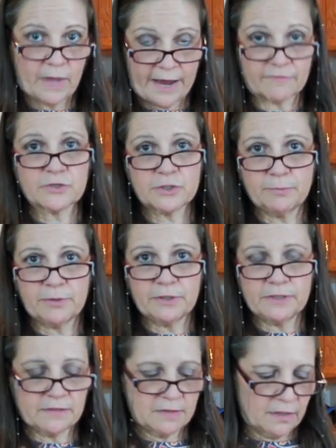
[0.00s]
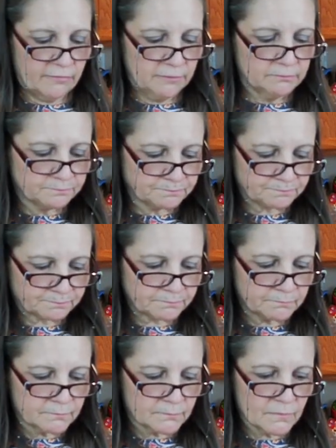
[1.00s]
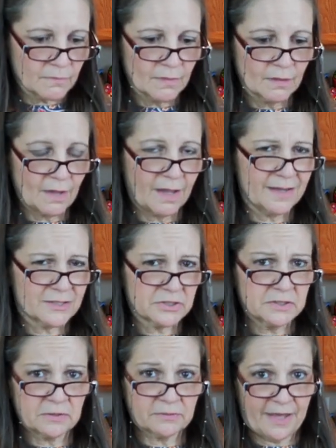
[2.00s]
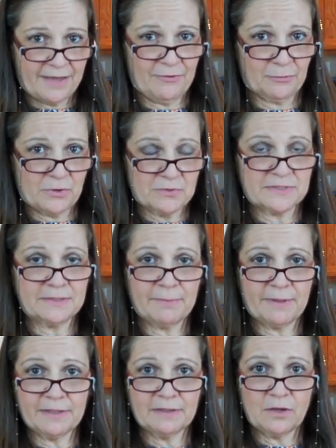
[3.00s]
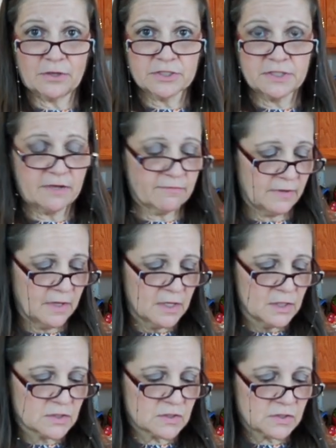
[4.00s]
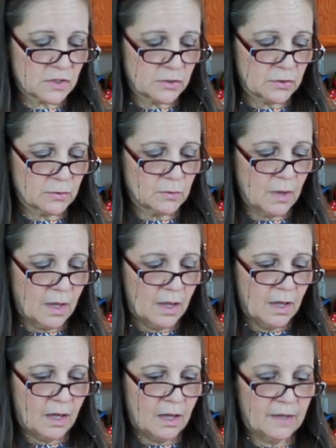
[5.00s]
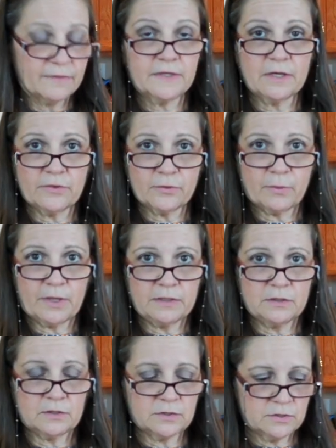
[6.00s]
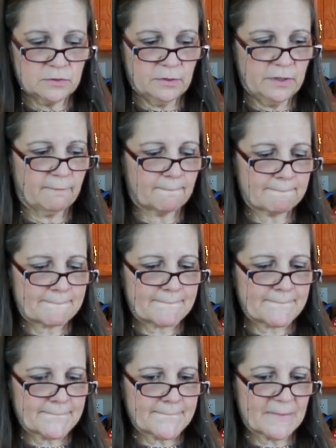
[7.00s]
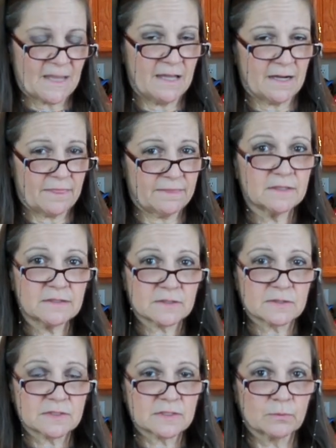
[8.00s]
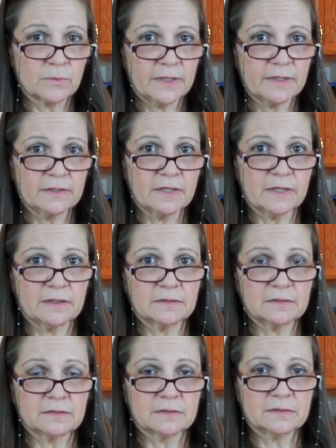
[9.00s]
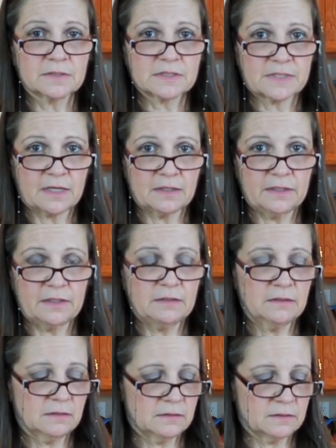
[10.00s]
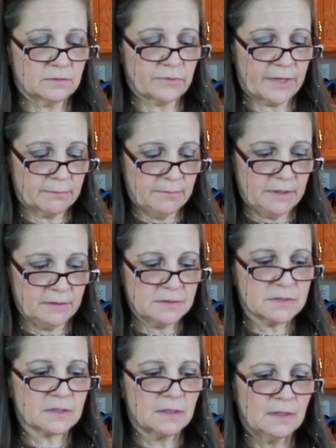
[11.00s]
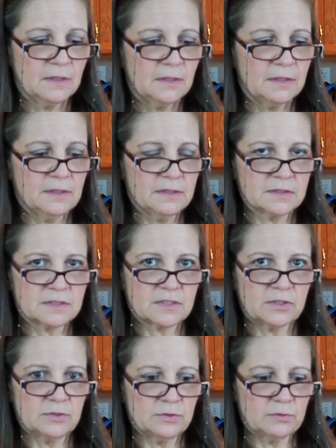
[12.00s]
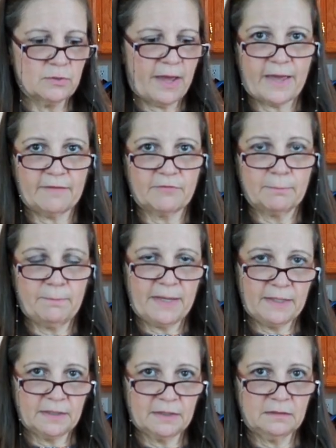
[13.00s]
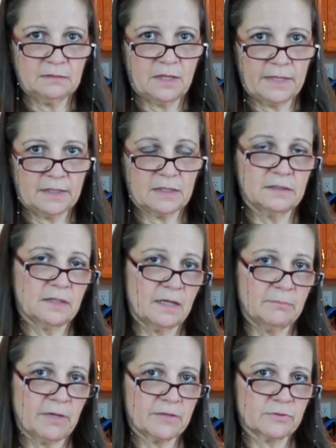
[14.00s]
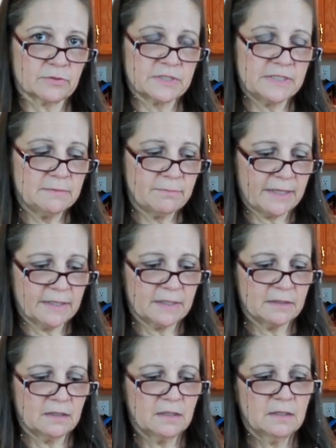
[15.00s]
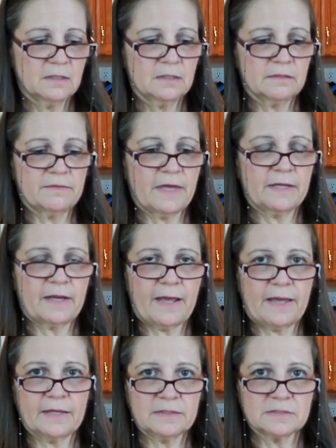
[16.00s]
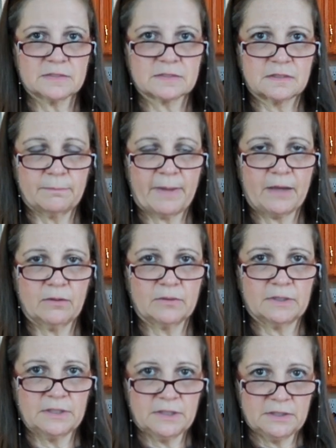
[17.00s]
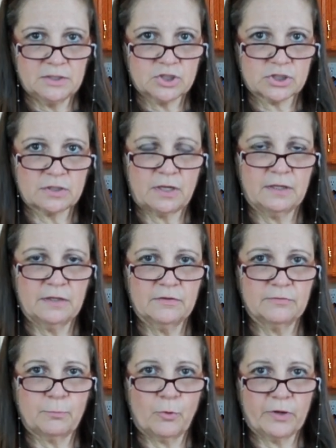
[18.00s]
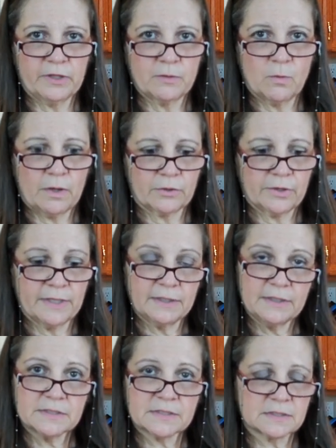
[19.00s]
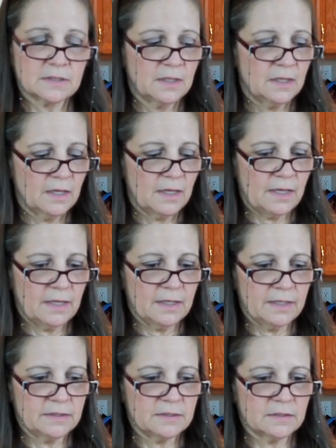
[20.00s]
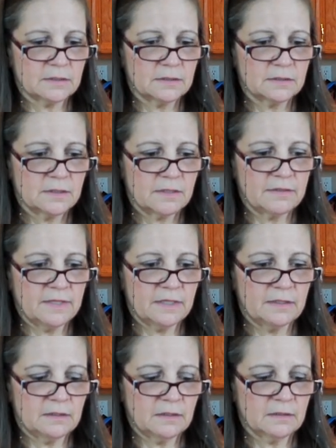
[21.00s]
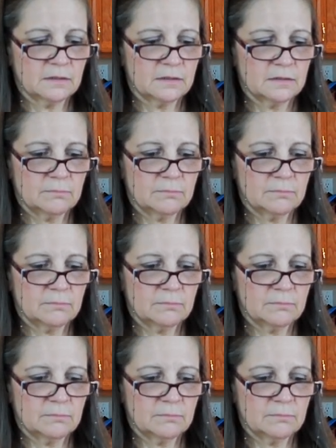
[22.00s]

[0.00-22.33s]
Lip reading: after you put it in the oven. I actually don't have a roasting pan large enough, so the other way you can do it, and I think this is the way that Sally recommends, is to have a pan like a 9x13 pan that has about 1 inch of boiling water in it, and then